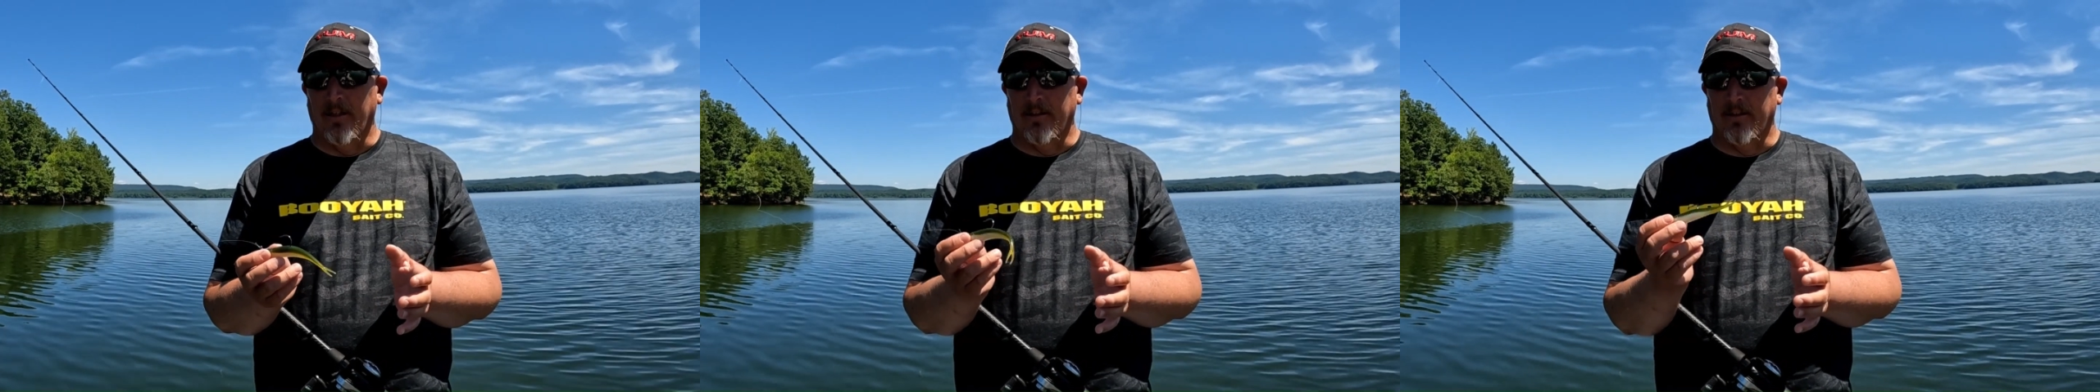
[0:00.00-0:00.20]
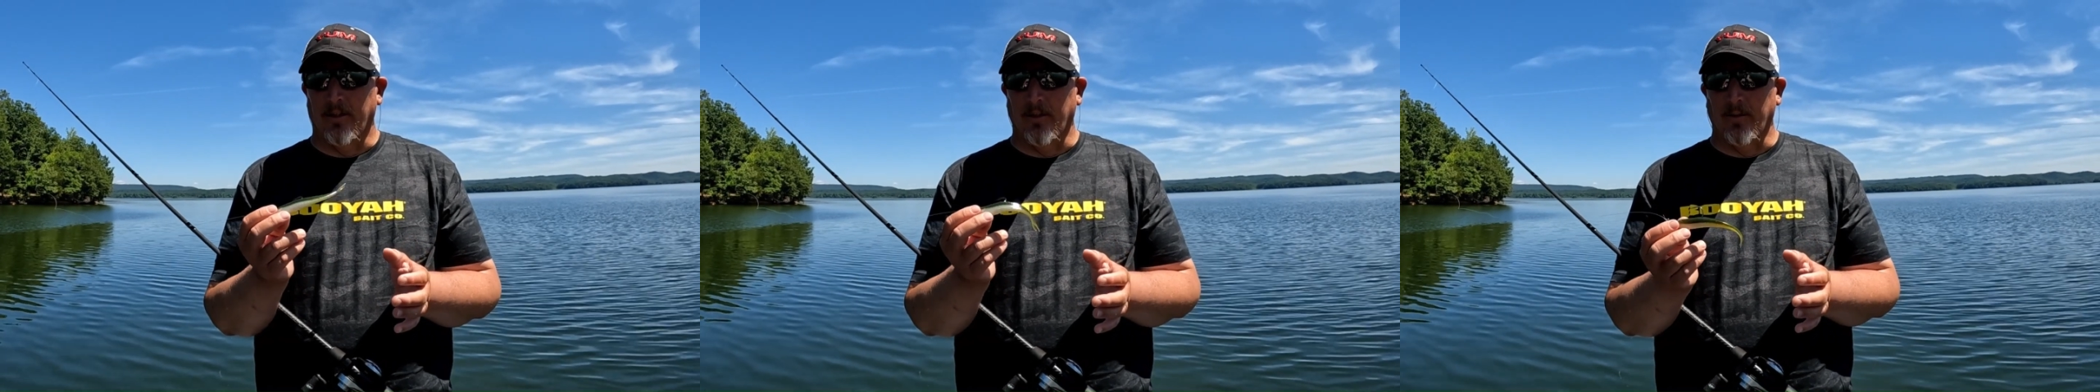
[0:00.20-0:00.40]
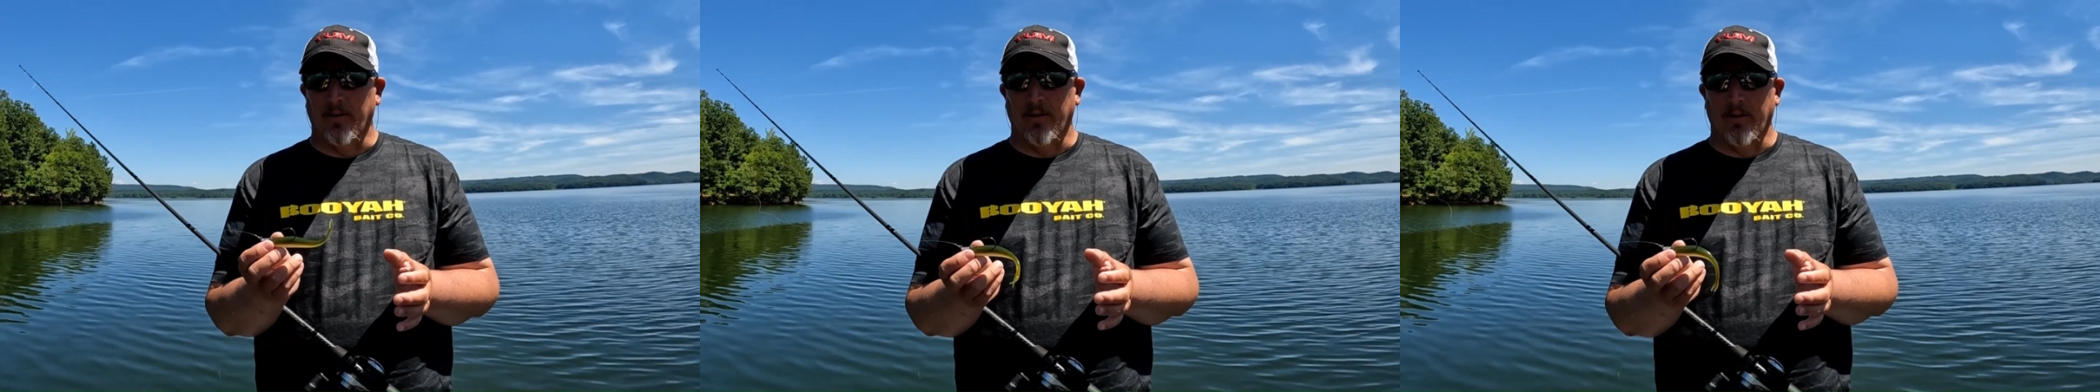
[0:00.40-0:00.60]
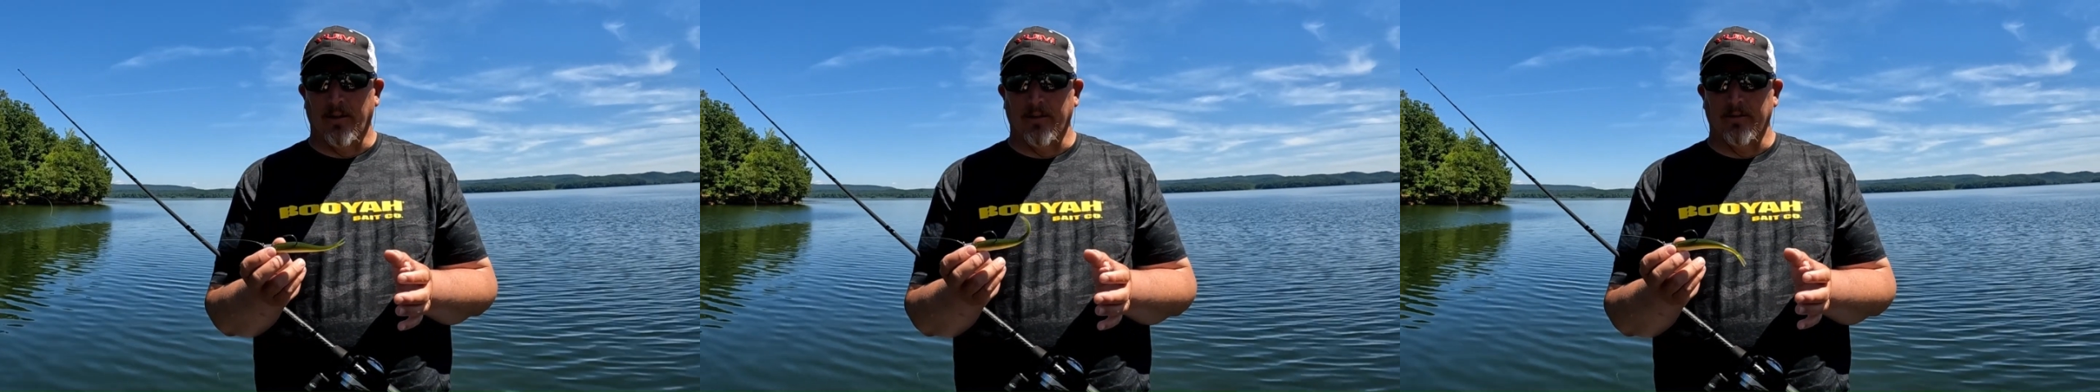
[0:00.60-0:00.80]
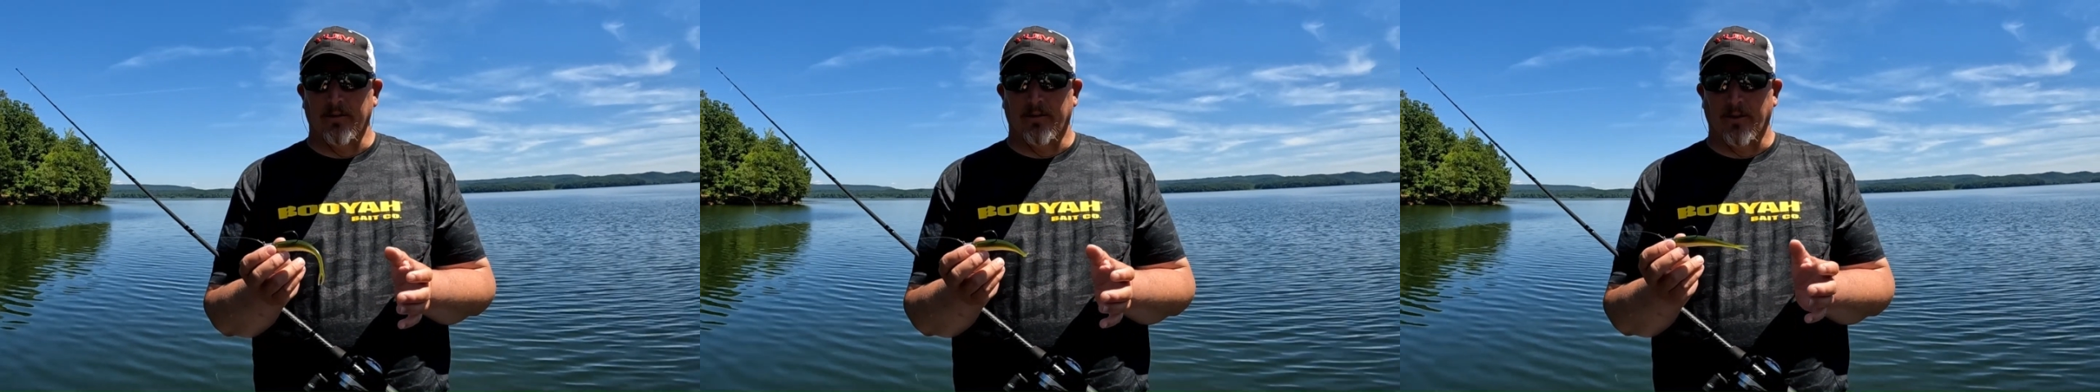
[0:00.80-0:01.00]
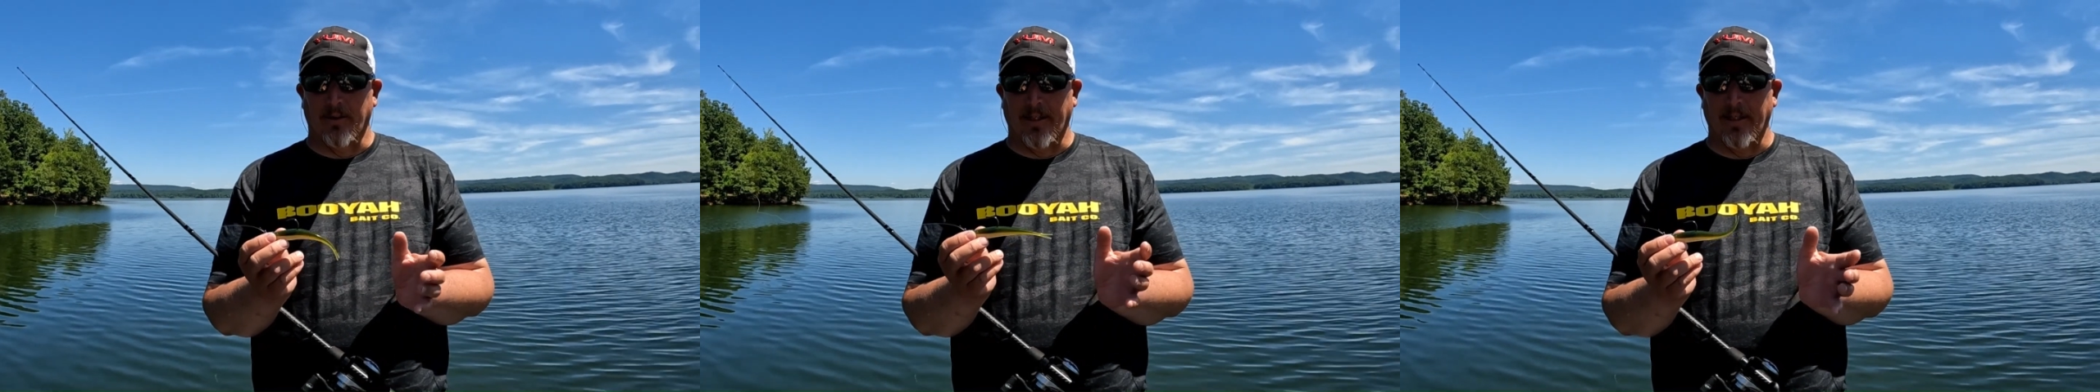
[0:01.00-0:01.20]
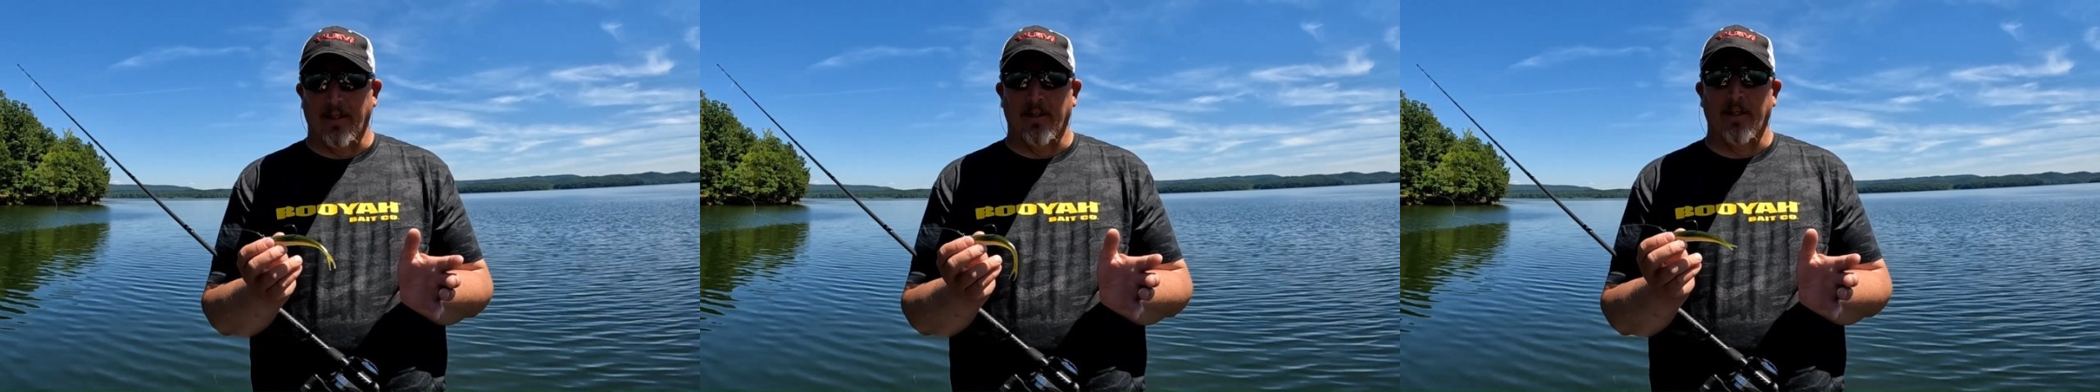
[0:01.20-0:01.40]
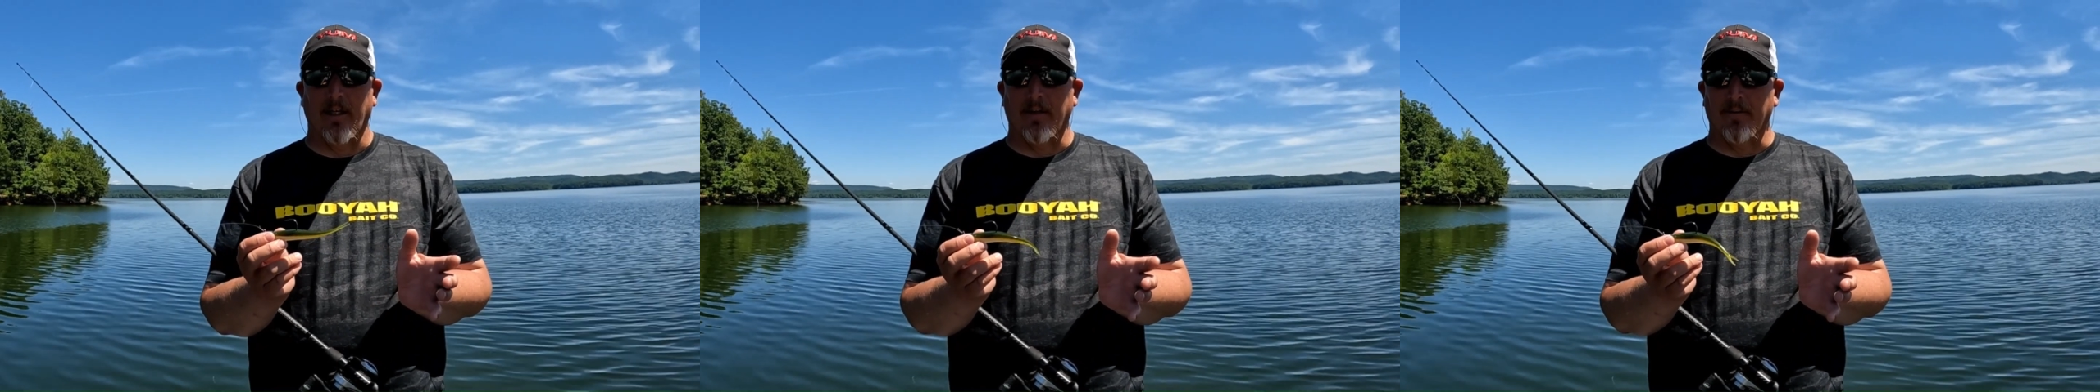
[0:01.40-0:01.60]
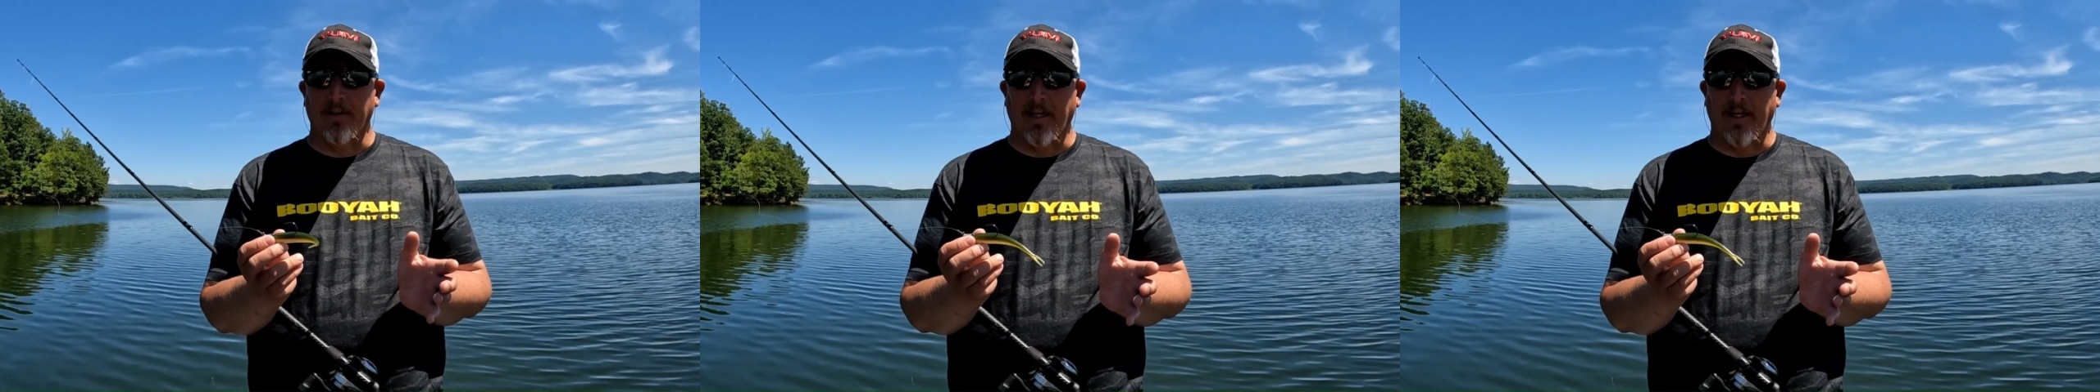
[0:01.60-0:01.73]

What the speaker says: to get a lot of